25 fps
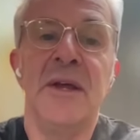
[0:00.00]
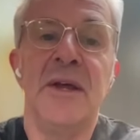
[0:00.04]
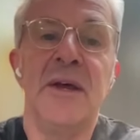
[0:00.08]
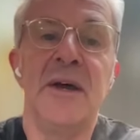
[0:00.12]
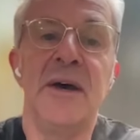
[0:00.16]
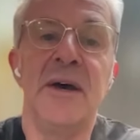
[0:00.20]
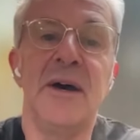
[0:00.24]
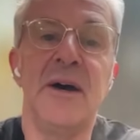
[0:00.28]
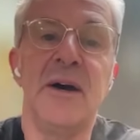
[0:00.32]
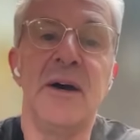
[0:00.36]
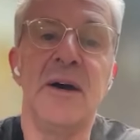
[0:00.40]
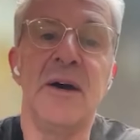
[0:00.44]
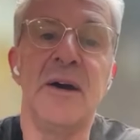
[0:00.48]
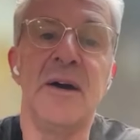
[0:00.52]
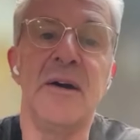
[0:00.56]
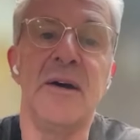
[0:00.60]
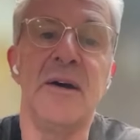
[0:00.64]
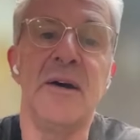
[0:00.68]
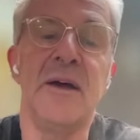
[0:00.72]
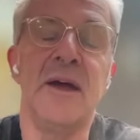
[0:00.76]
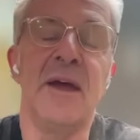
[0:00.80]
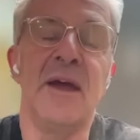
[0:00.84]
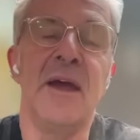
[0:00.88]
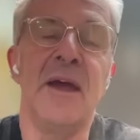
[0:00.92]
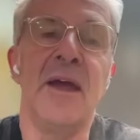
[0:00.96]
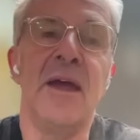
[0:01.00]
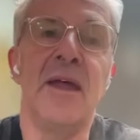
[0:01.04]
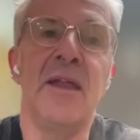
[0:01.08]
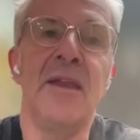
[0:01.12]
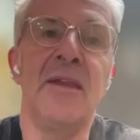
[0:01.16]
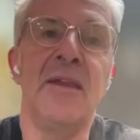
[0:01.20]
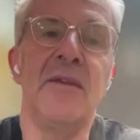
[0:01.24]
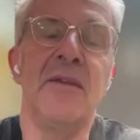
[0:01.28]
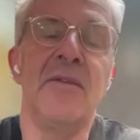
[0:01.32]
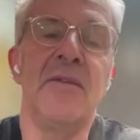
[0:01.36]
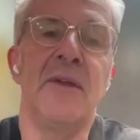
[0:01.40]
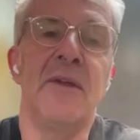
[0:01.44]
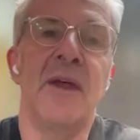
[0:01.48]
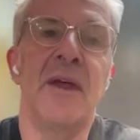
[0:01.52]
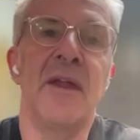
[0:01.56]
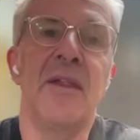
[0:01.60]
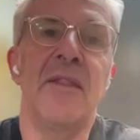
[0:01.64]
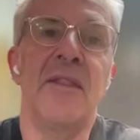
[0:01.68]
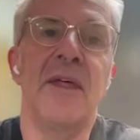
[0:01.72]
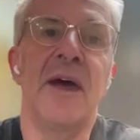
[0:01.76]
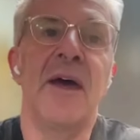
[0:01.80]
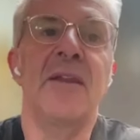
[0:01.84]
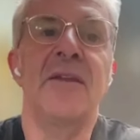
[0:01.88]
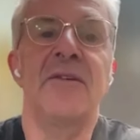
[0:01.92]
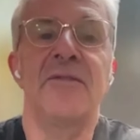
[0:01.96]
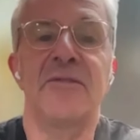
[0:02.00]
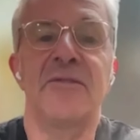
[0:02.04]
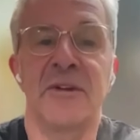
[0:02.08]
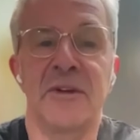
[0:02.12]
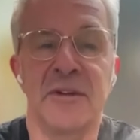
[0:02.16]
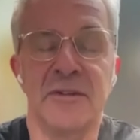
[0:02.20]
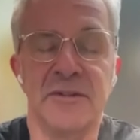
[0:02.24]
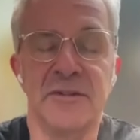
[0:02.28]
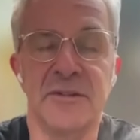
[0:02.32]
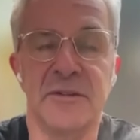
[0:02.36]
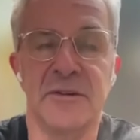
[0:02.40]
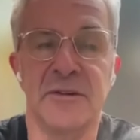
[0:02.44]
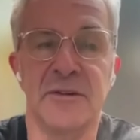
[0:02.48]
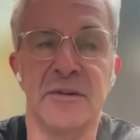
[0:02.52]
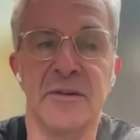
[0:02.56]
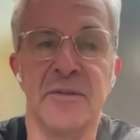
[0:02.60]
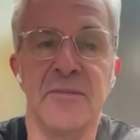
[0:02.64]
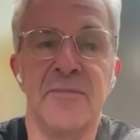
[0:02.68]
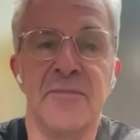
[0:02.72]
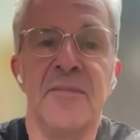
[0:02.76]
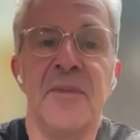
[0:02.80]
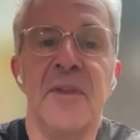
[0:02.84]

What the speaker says: And that is a concern.